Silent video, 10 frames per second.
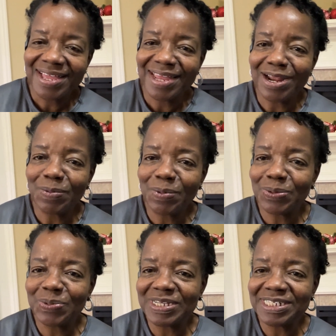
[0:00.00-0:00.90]
and I want to
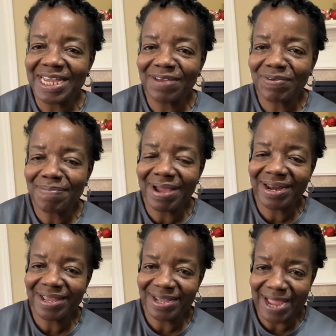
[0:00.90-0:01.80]
wish
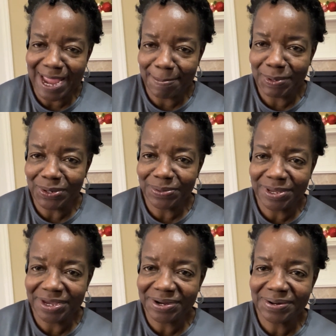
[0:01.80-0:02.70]
everybody a happy new
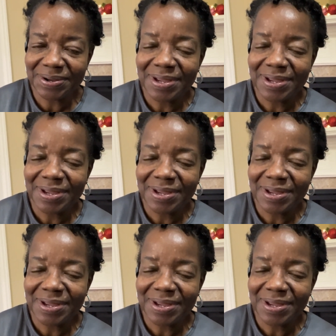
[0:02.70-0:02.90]
year.